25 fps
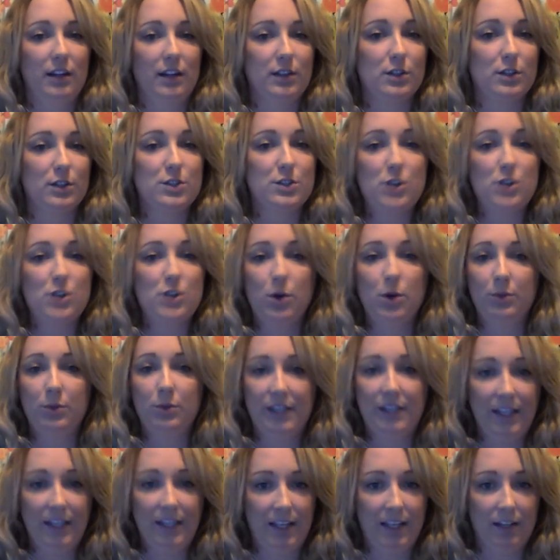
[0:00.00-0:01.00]
there's no
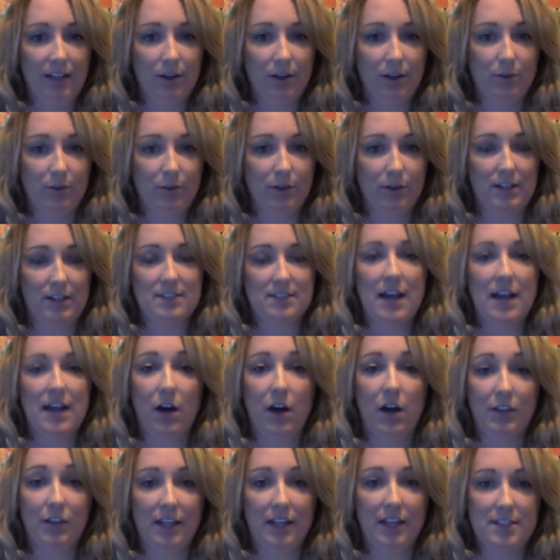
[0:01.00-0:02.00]
need for this
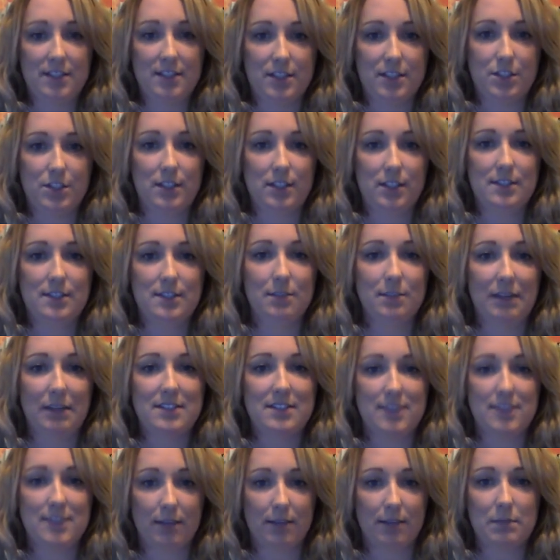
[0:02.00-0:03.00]
health condition to be
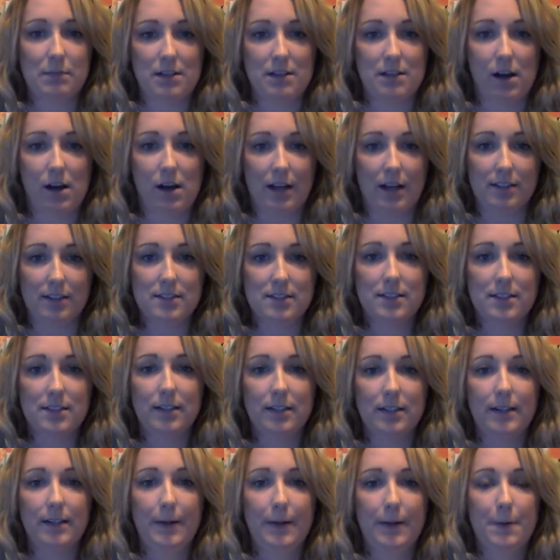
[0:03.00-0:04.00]
stigmatized.
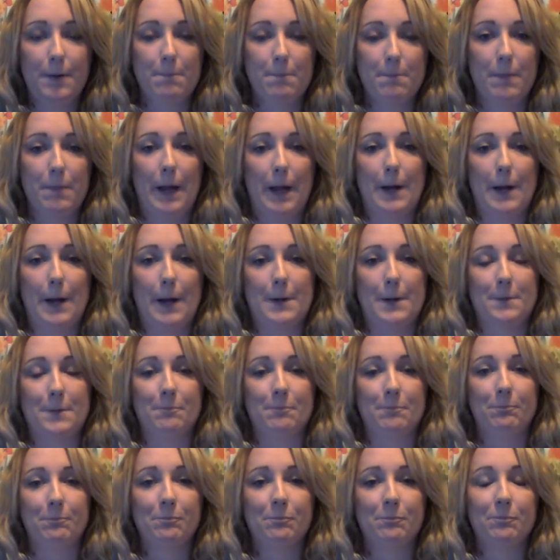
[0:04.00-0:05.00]

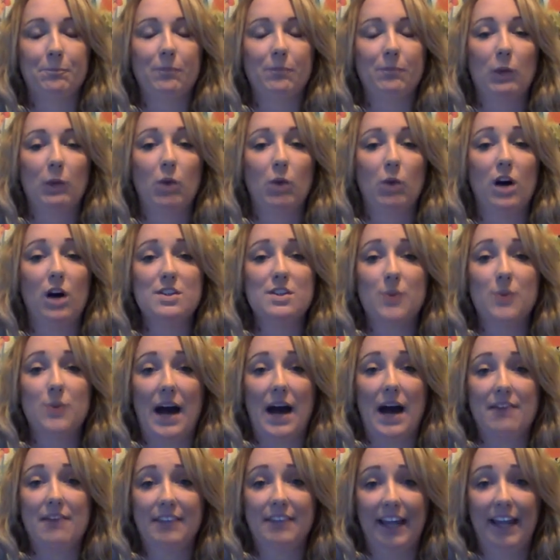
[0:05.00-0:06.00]
We're also
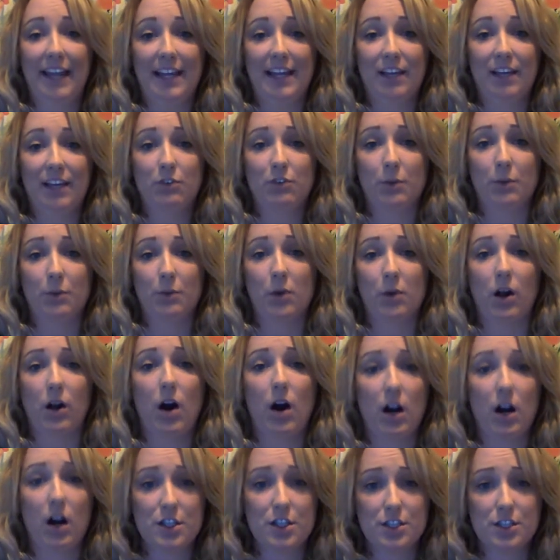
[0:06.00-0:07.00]
advocating for more
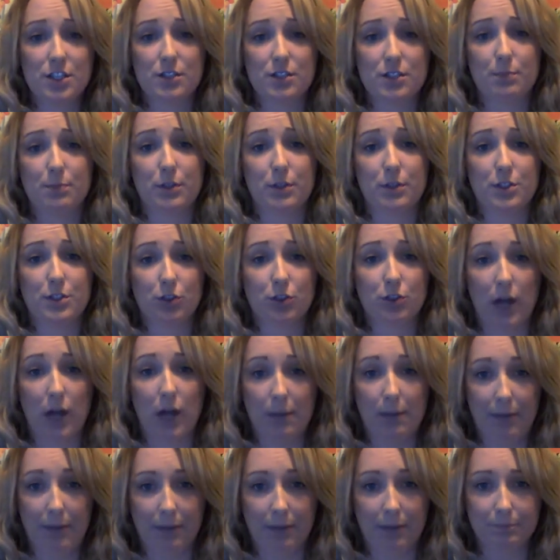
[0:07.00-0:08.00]
cautious
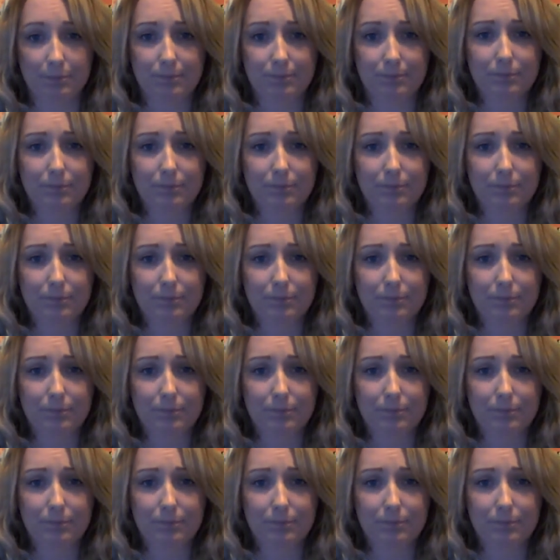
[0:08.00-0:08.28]
prescribing.